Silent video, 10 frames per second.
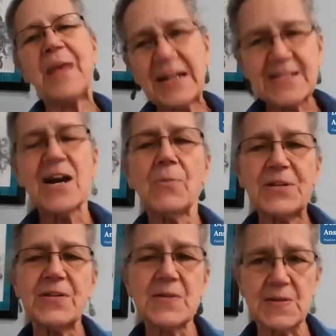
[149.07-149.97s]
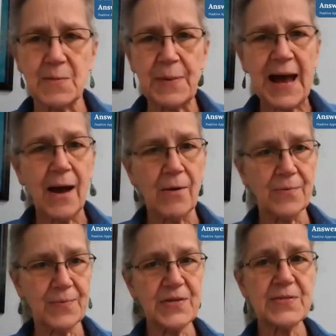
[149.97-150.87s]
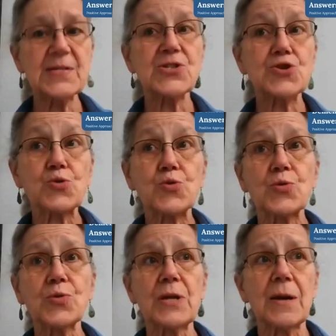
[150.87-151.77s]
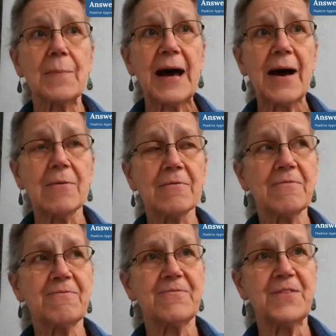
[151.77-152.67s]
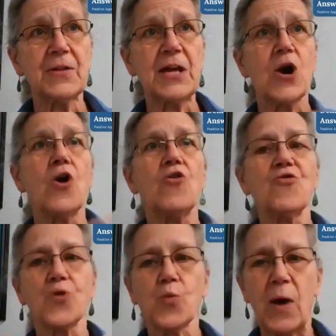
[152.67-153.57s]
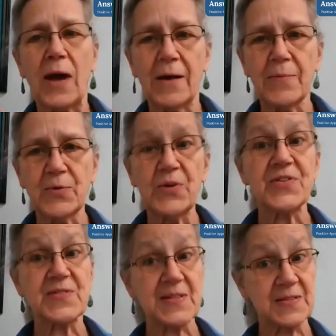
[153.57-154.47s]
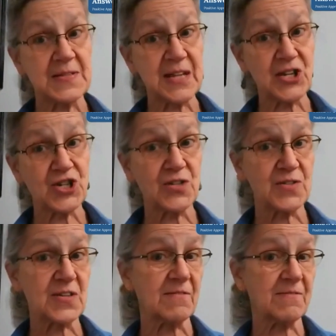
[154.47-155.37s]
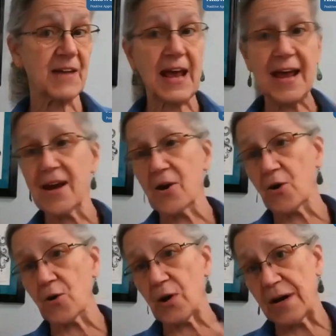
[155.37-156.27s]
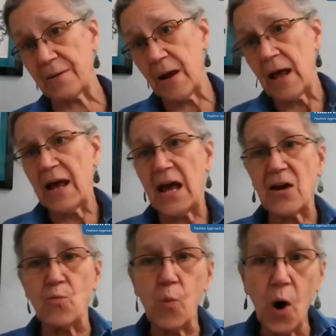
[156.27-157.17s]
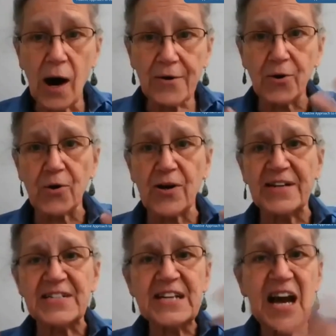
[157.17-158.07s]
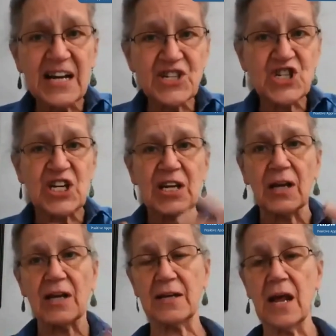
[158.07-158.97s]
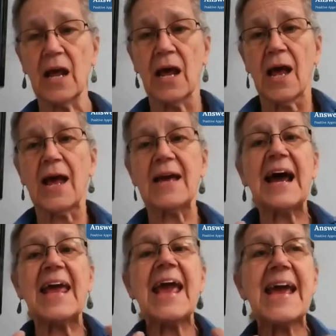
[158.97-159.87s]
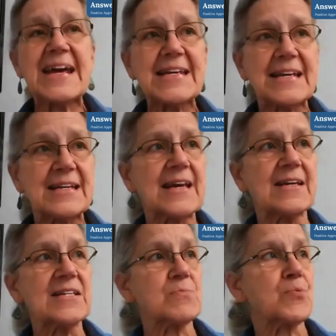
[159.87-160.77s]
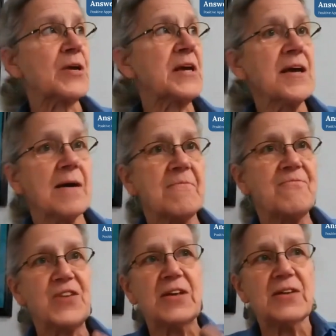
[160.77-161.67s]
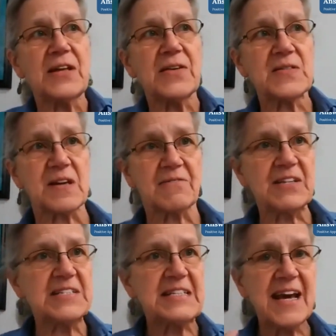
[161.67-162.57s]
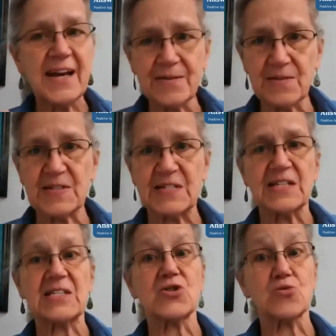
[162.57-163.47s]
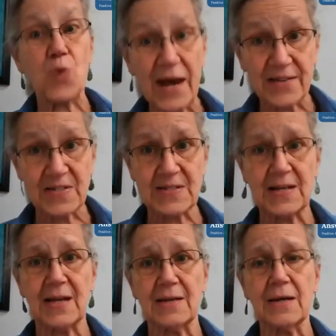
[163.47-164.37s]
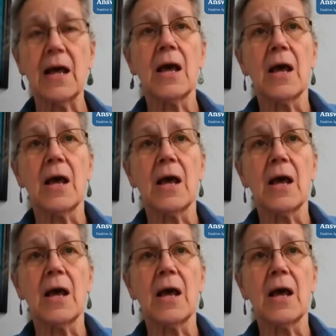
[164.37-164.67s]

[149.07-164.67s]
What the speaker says: That's not what this is about. This is truly about feeling overwhelmed with the sensations of air and water and touching and I hate it, and it's bringing up feelings of intense distress and